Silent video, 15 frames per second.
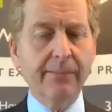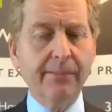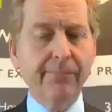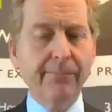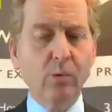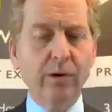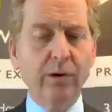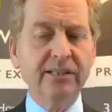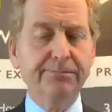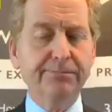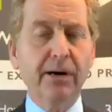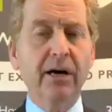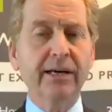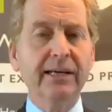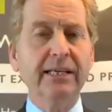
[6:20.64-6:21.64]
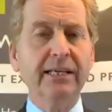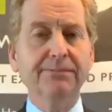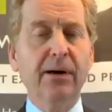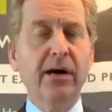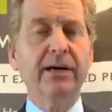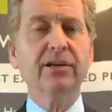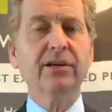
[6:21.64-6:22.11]
one is buying
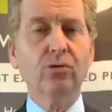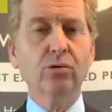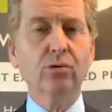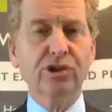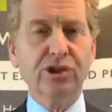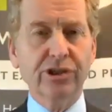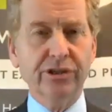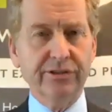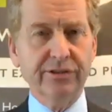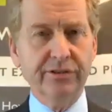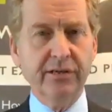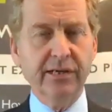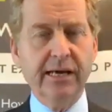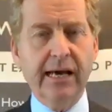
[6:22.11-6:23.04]
at auction,